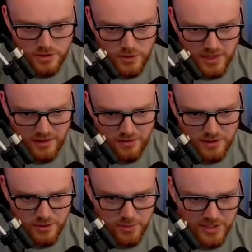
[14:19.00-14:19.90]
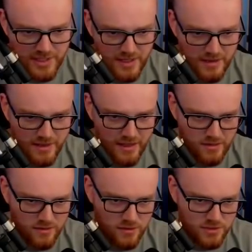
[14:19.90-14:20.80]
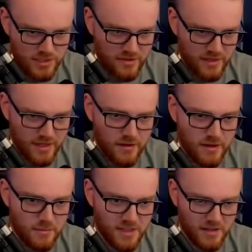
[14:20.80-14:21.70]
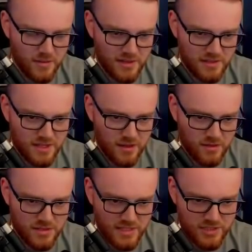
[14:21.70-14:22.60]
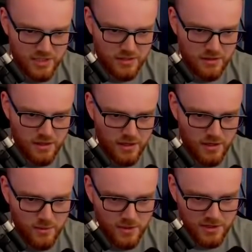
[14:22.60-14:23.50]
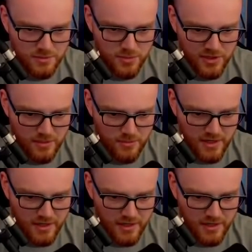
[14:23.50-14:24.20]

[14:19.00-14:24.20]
what level do we put that at? Those are down there. I'm thinking with this taller section, we can just put them right